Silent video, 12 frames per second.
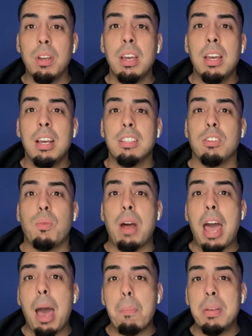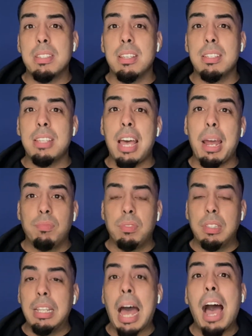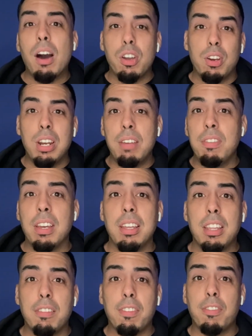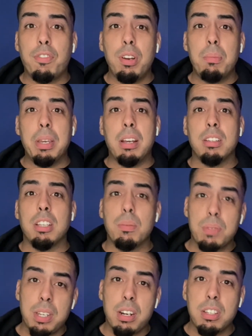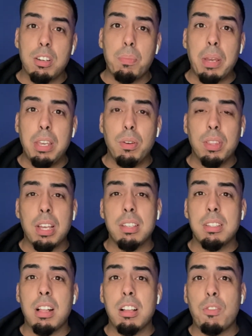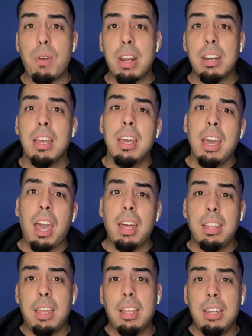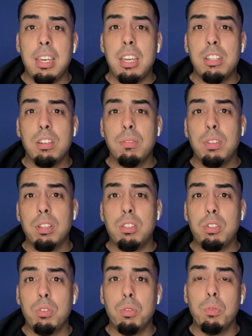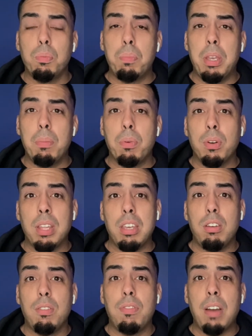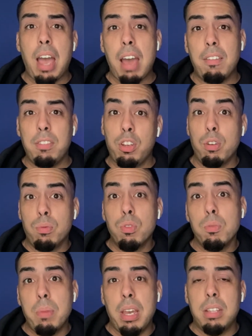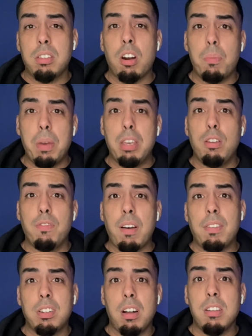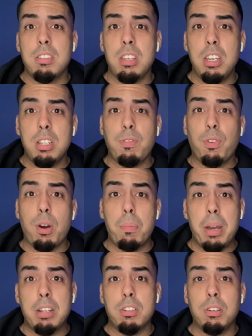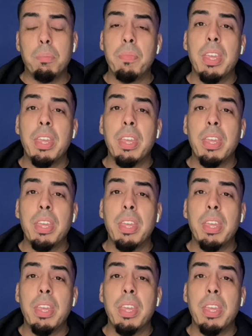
So what happens is that now you're living in there for free, because upstairs they're paying you $1,000 rent, and then each of the 2 people that you have, your roommates, are paying you $500 each for a bedroom,